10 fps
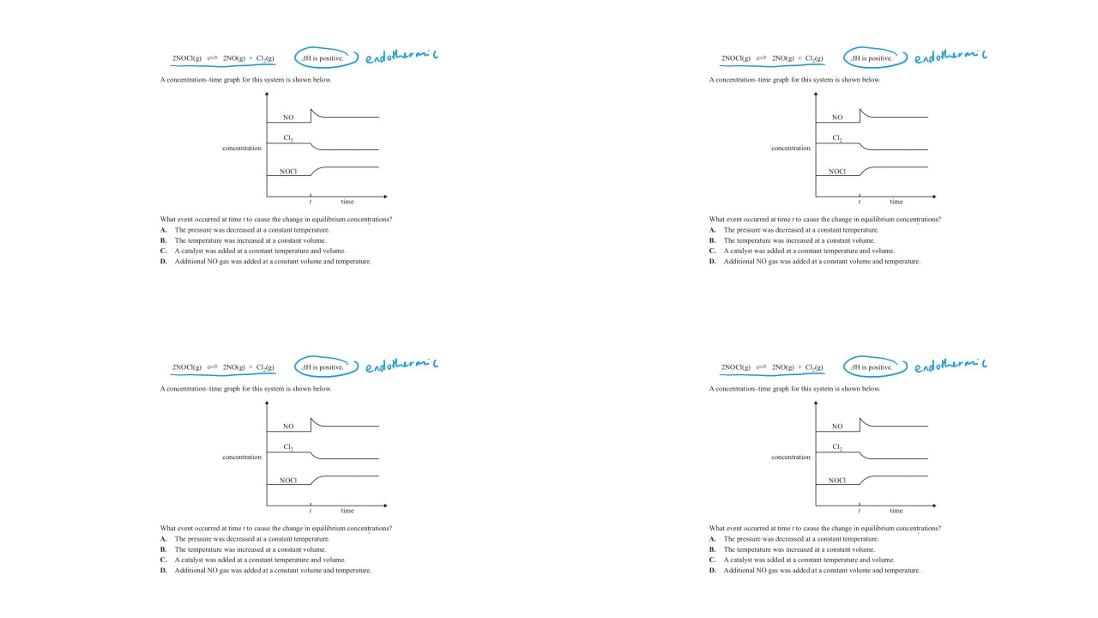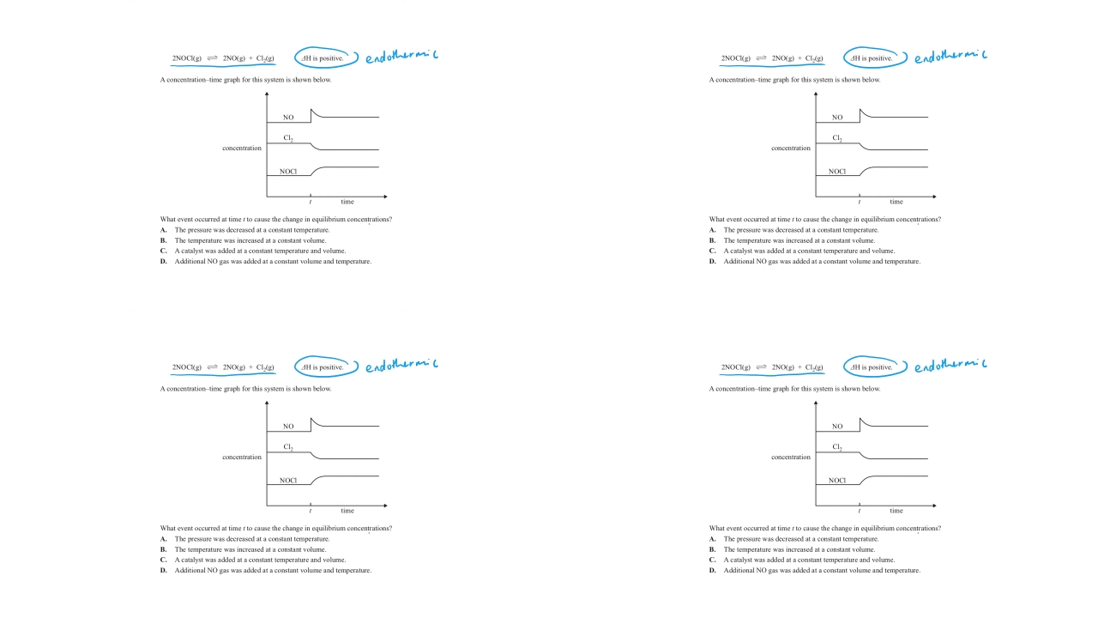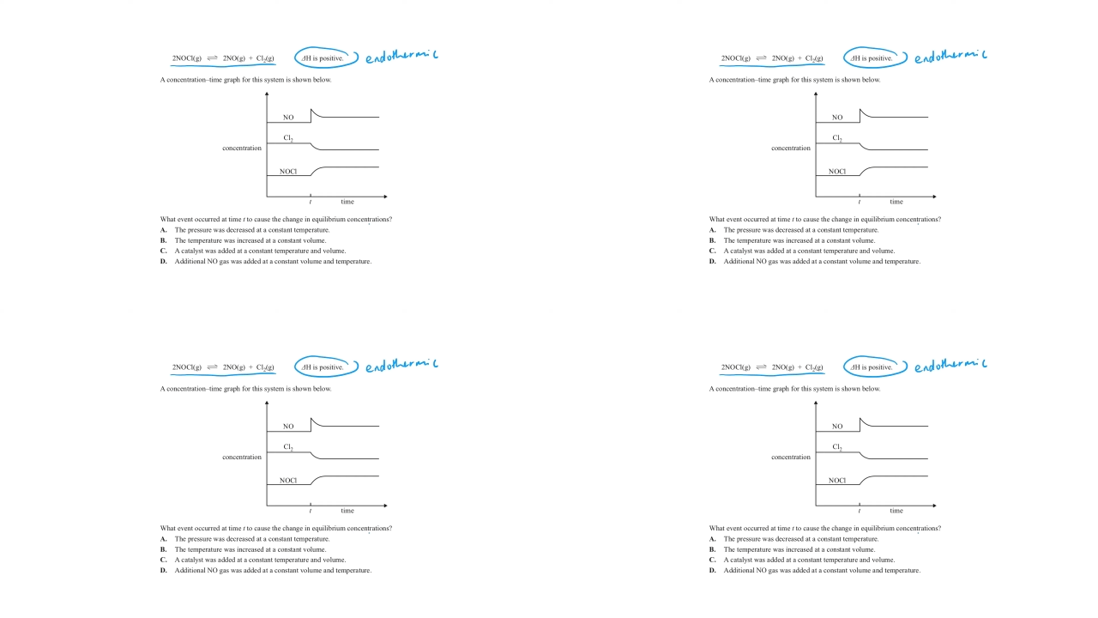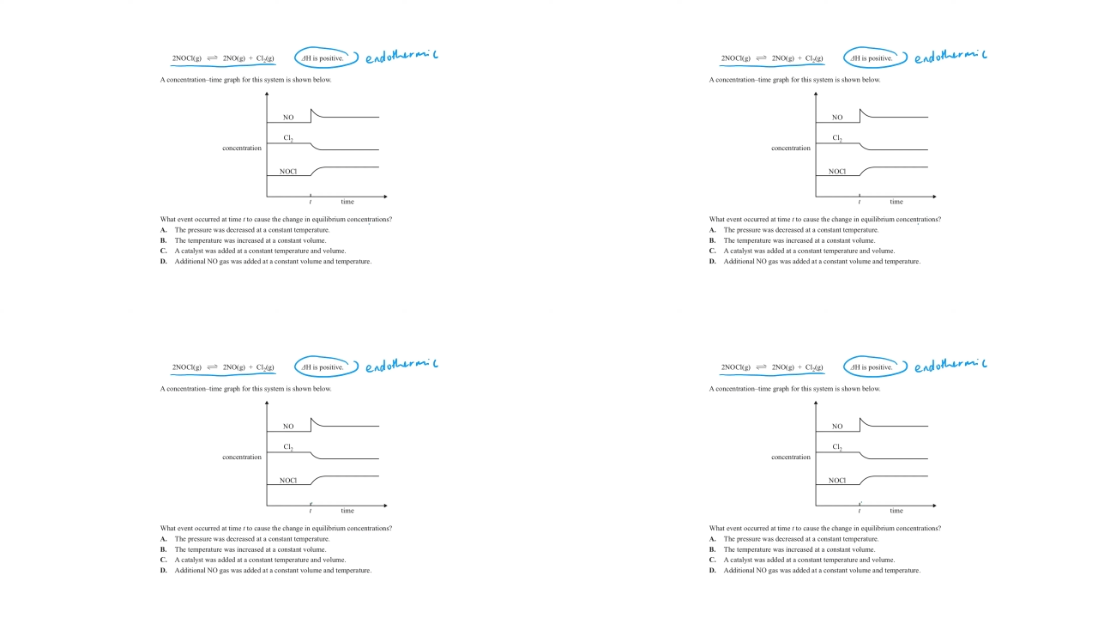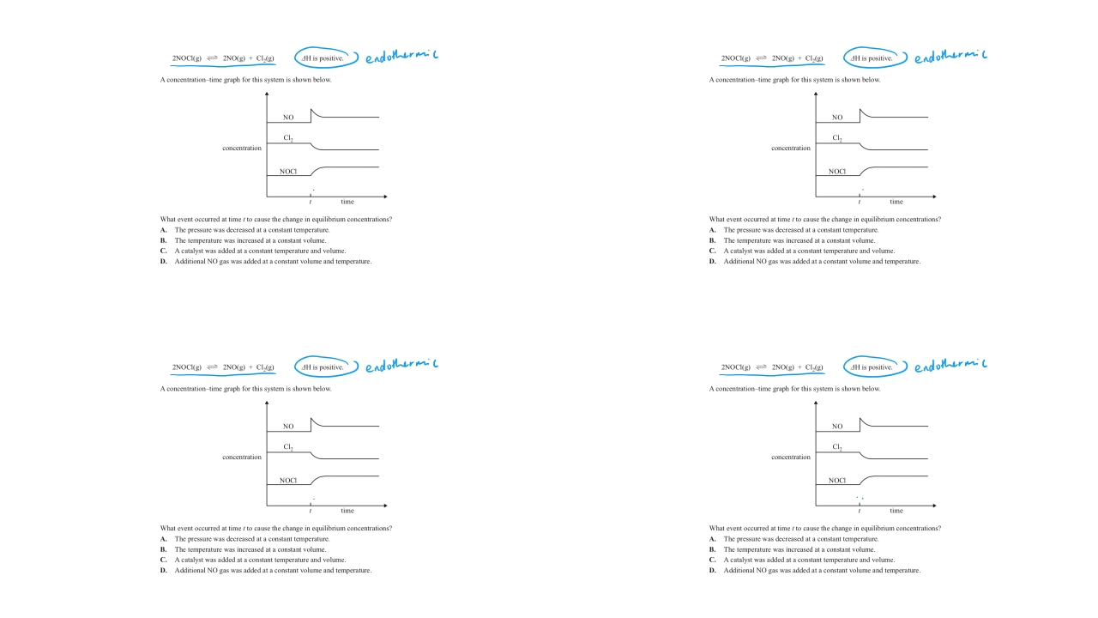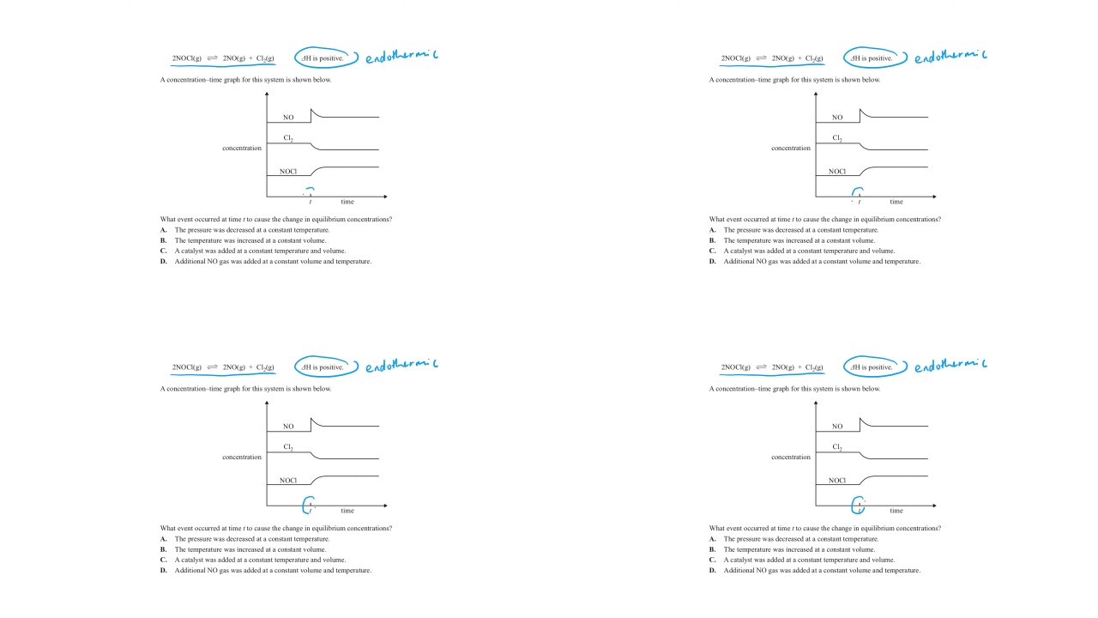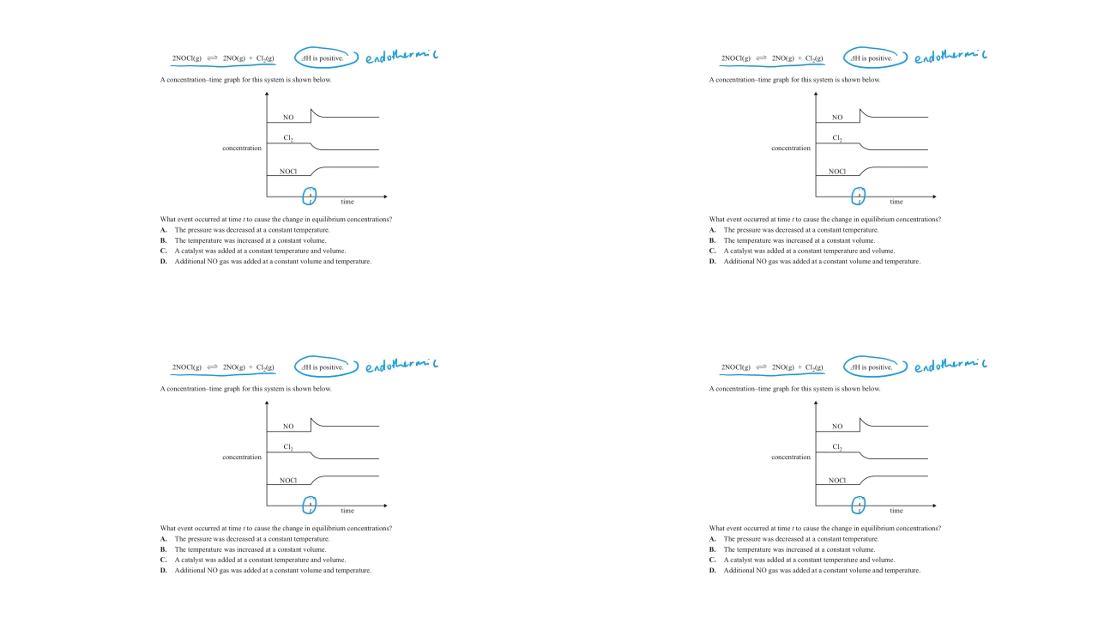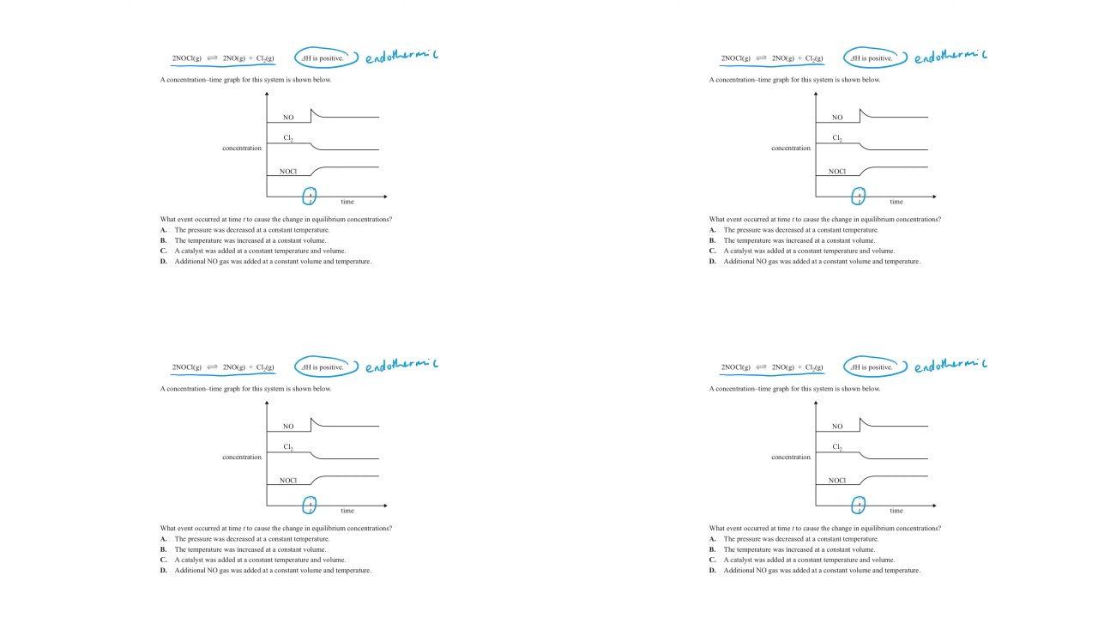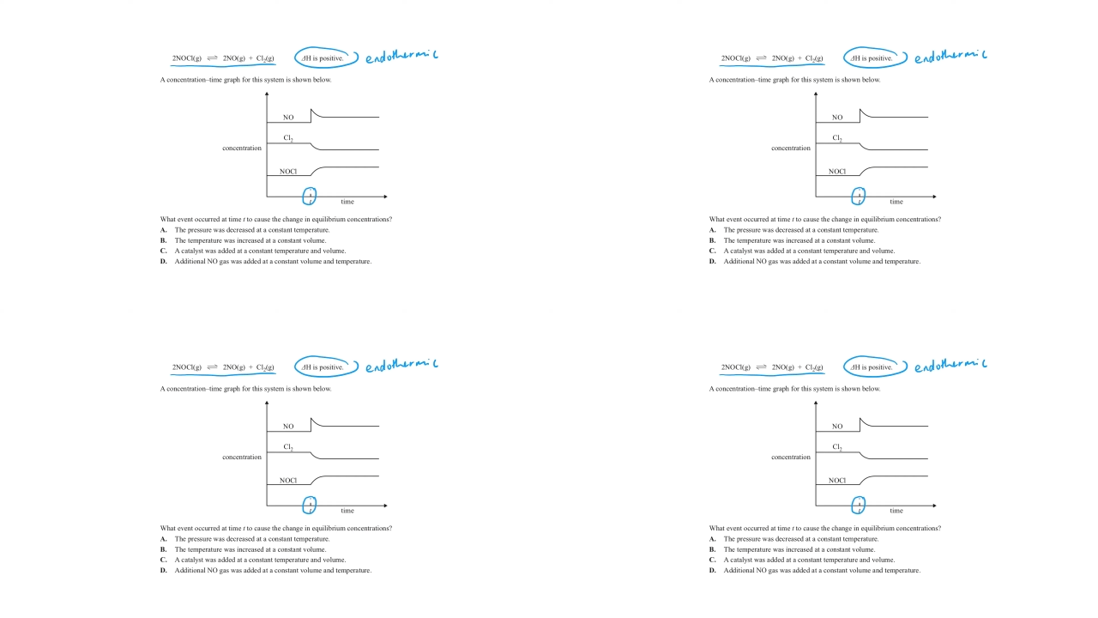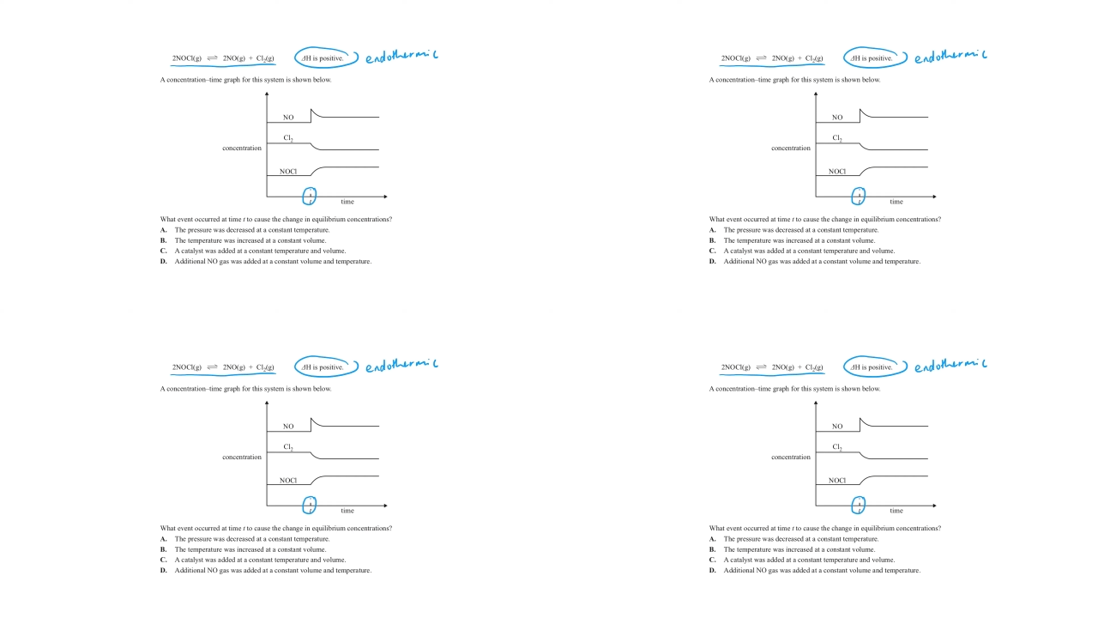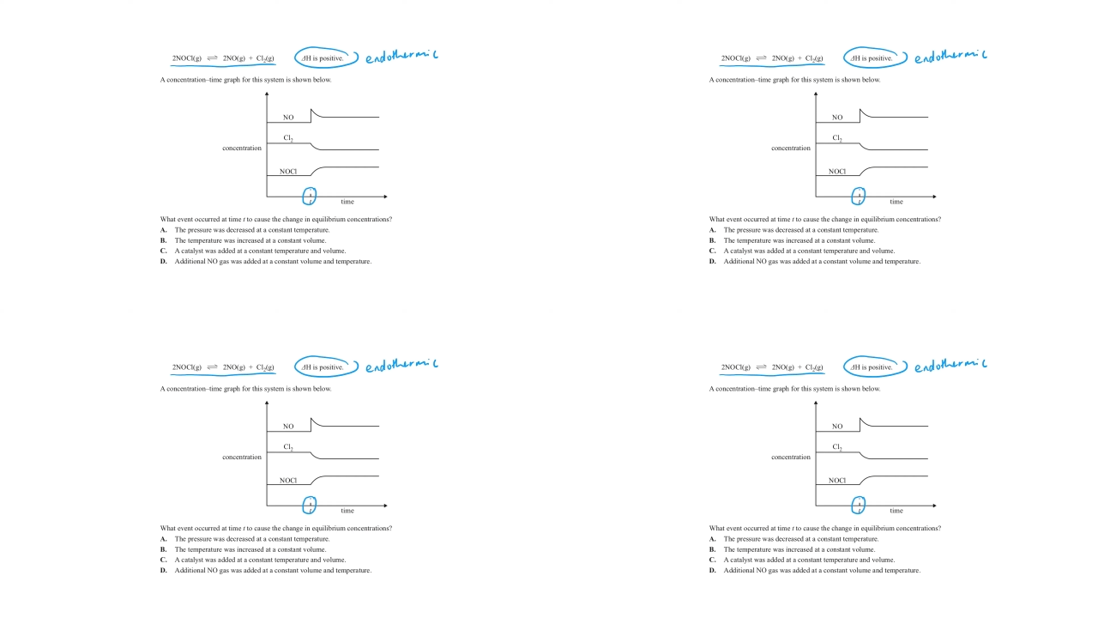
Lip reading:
Nobody's mouth can be seen.